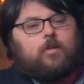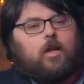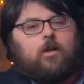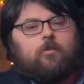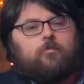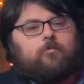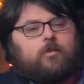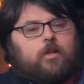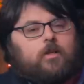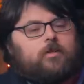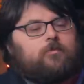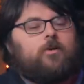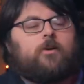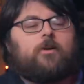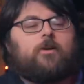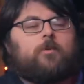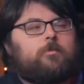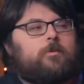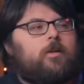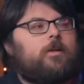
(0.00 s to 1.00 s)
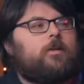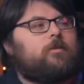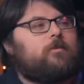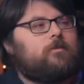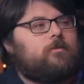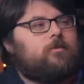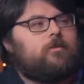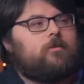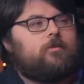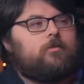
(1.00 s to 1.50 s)
No. It's very upsetting
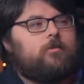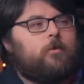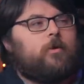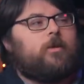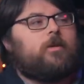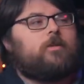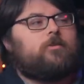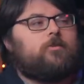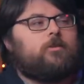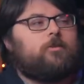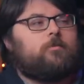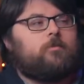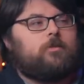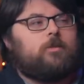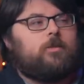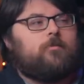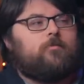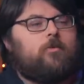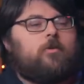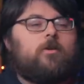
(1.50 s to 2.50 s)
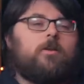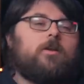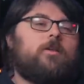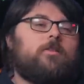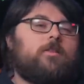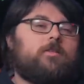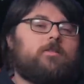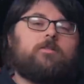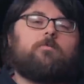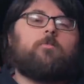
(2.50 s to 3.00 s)
the way he treats Mativo.
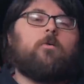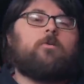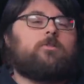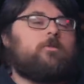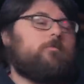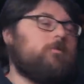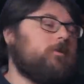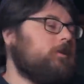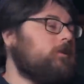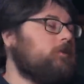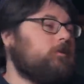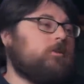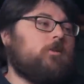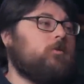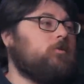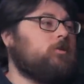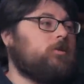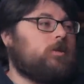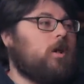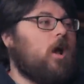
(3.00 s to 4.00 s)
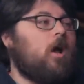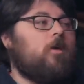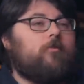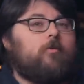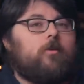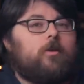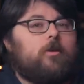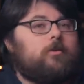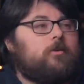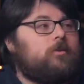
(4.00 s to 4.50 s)
This is supposed to be his closest
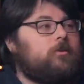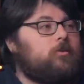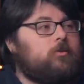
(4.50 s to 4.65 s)
confidant,